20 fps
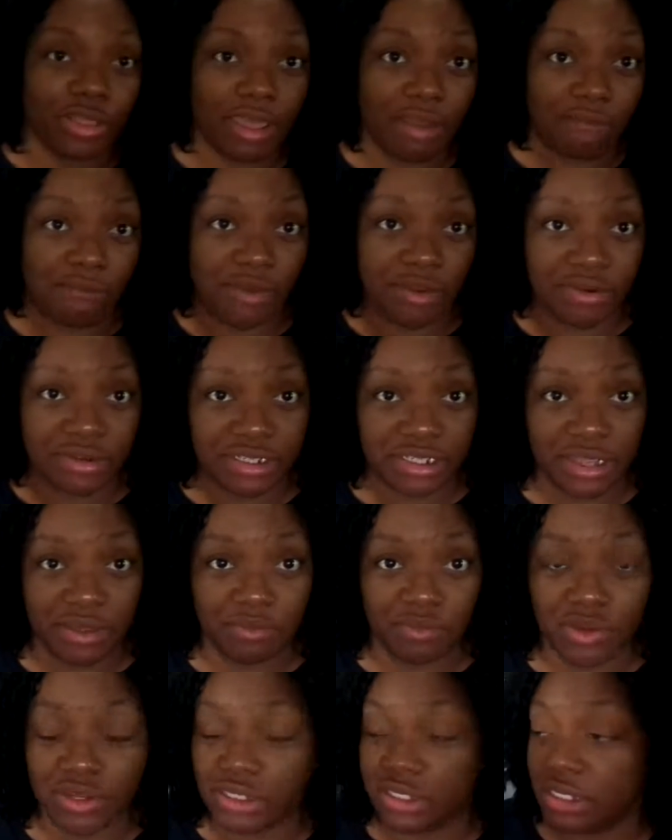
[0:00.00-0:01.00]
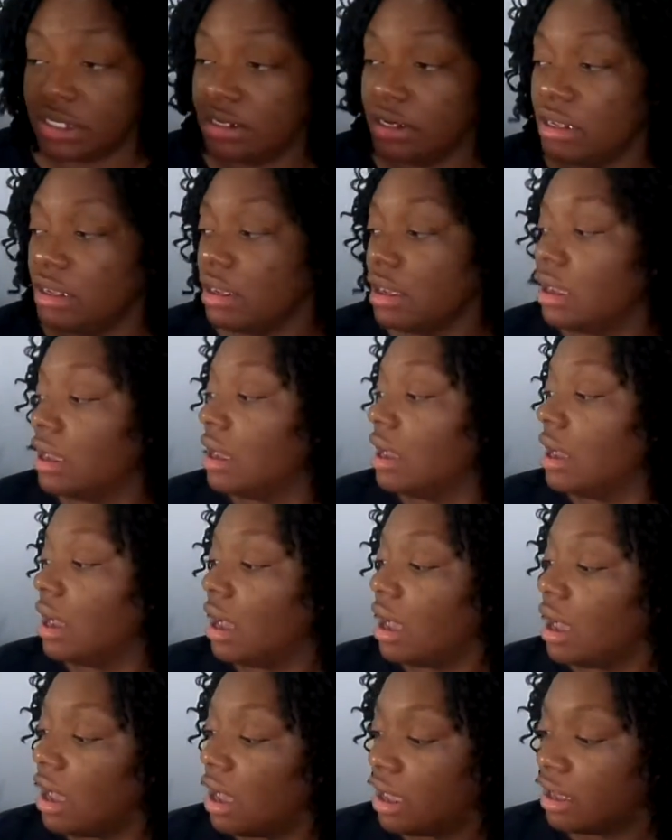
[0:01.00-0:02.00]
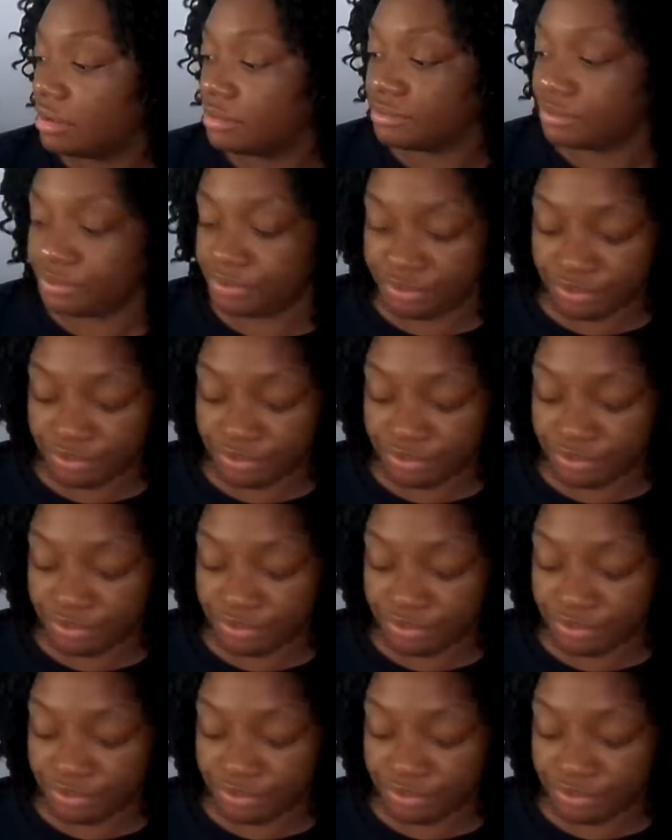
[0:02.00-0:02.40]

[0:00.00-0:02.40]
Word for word: that very same reason. I